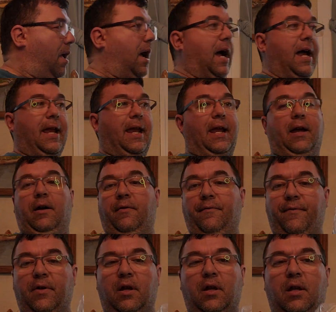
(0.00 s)
I have
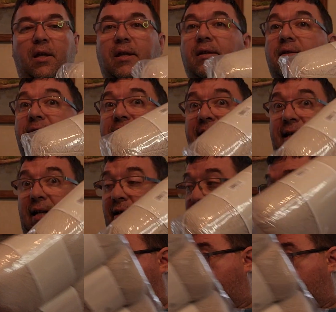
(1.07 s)
six of